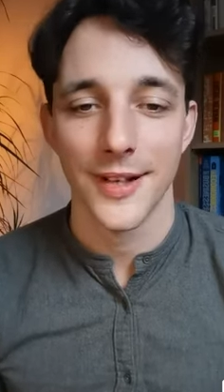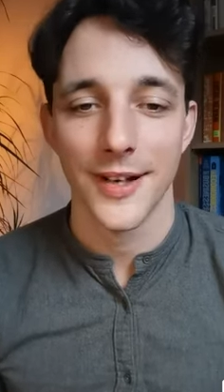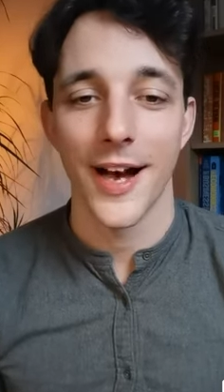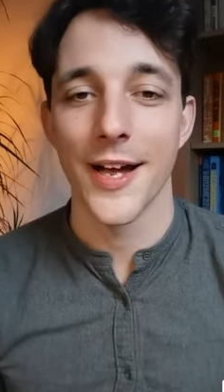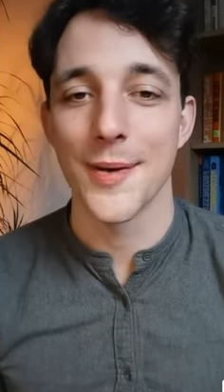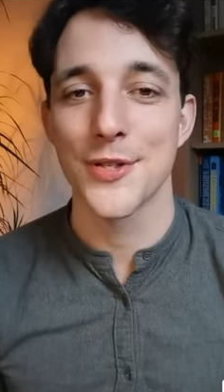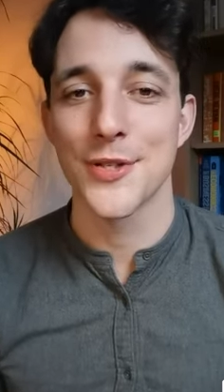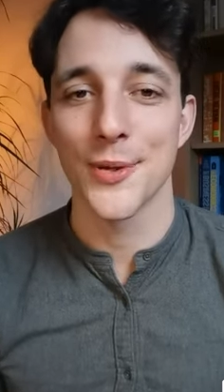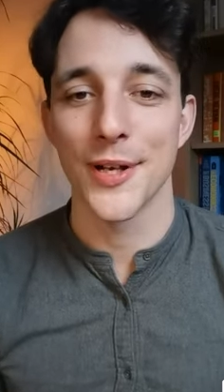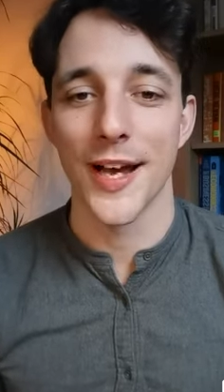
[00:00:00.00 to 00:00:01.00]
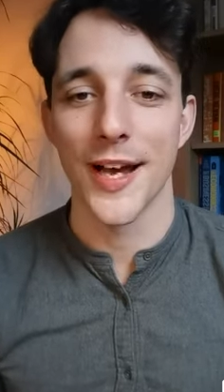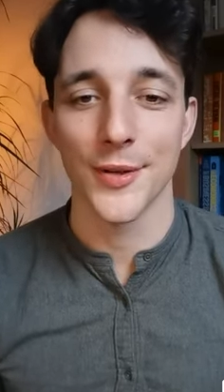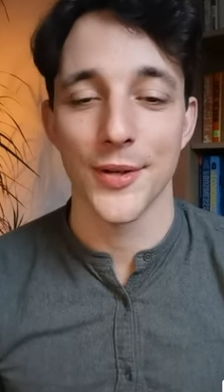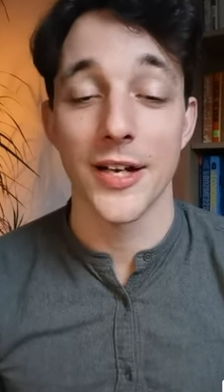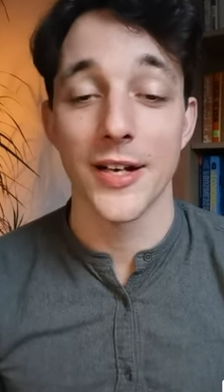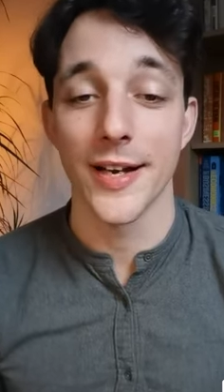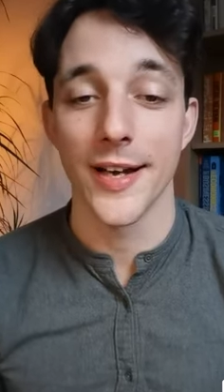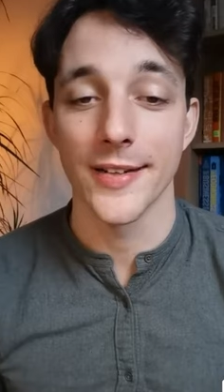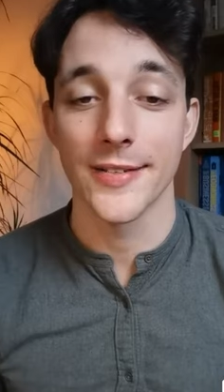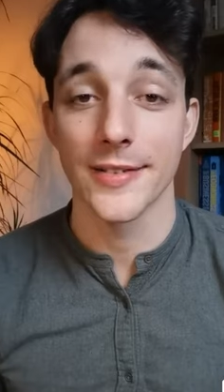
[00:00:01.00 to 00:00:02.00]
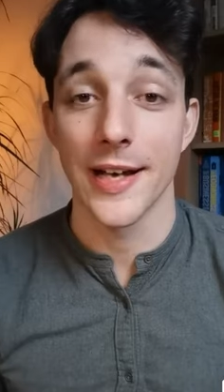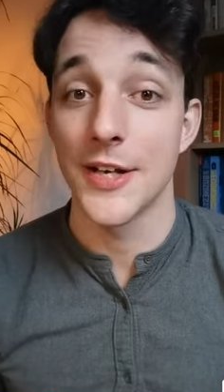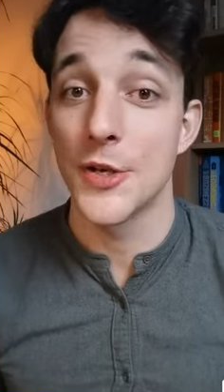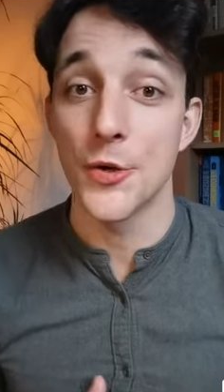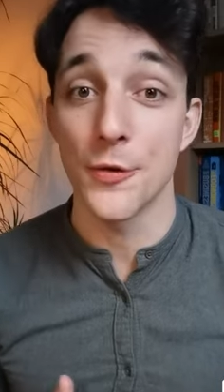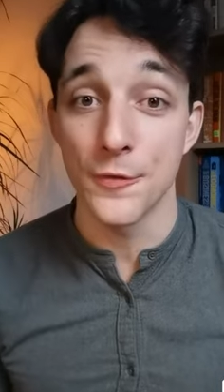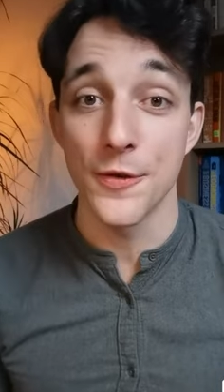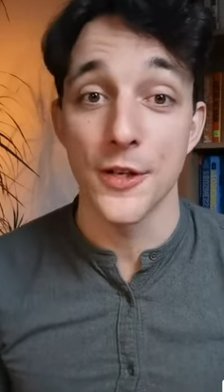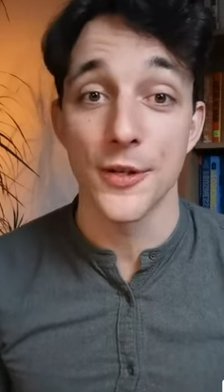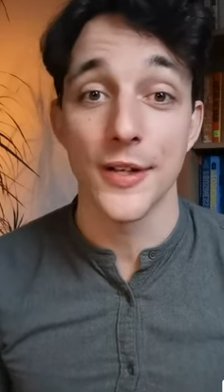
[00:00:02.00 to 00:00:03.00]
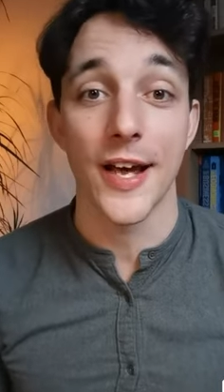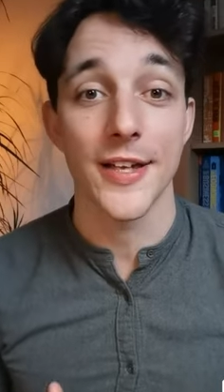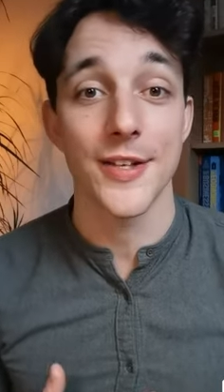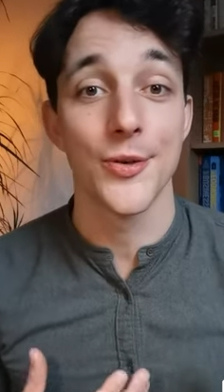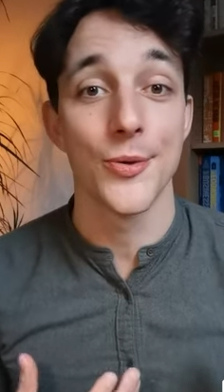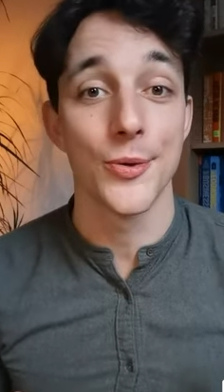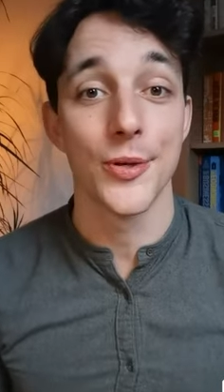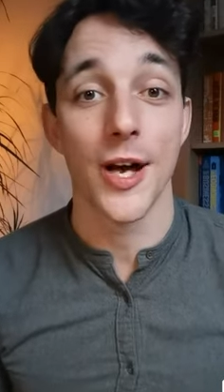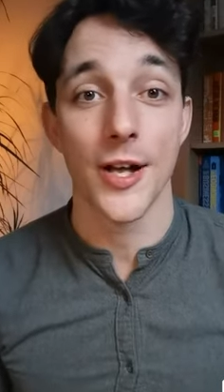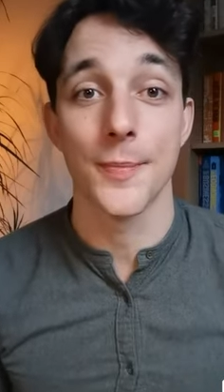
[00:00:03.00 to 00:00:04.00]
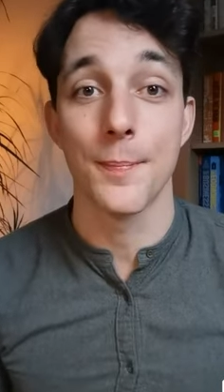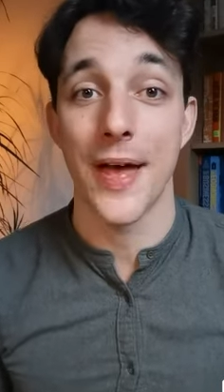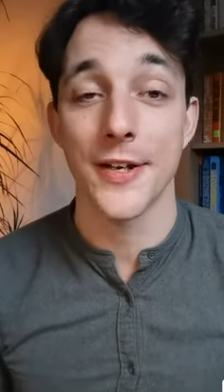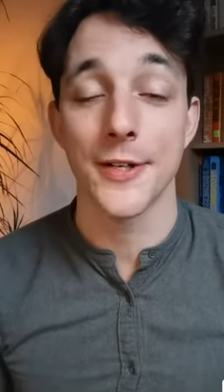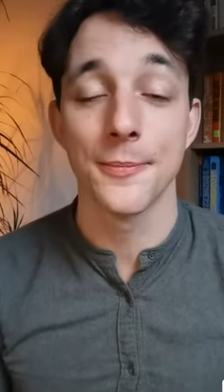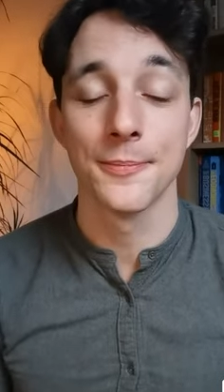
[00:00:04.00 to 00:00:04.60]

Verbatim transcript: I am so glad to hear that. And do you feel like you got better?